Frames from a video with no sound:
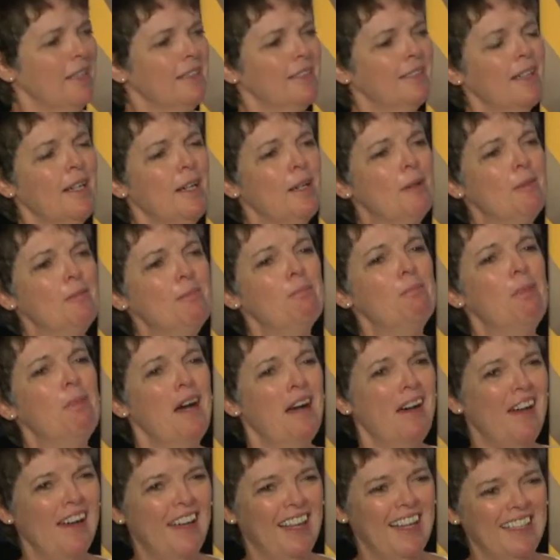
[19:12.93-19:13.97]
Um,
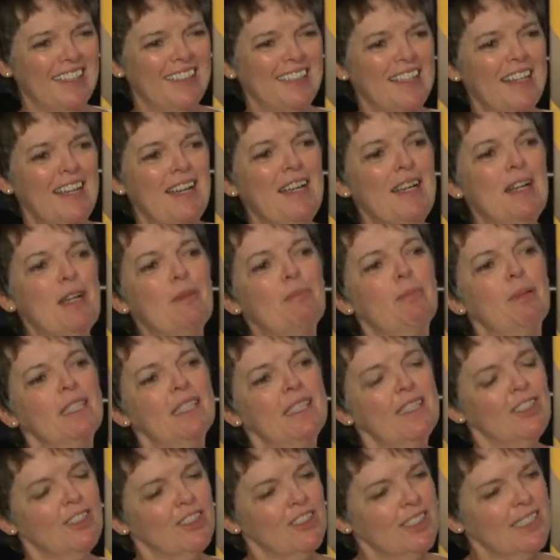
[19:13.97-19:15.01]
but, but
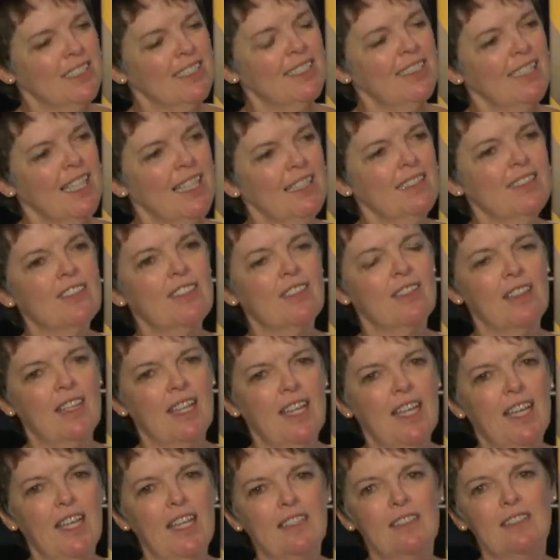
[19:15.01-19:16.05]
there's the sense
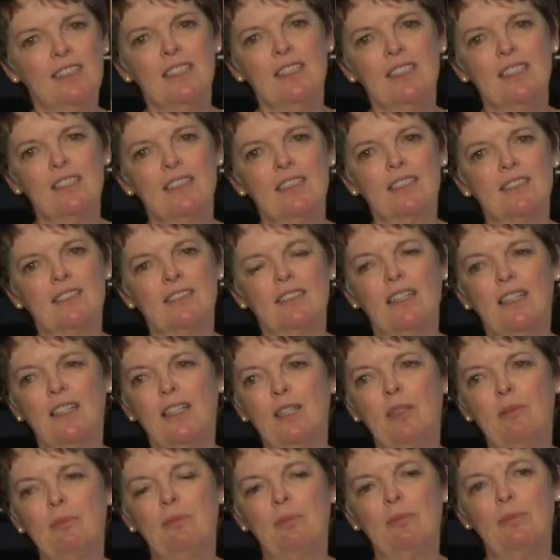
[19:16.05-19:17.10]
that it's,
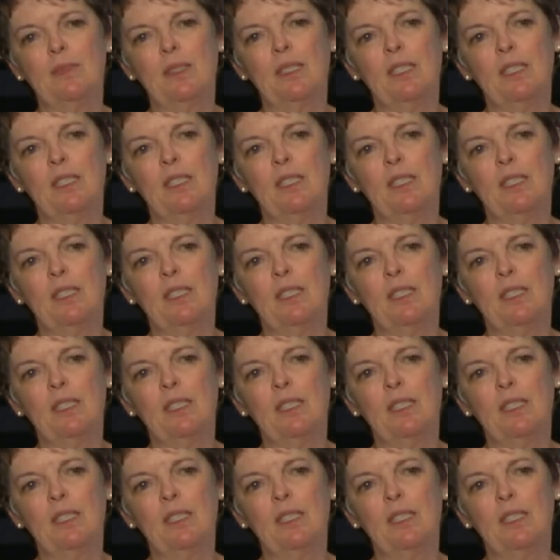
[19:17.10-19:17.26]
um,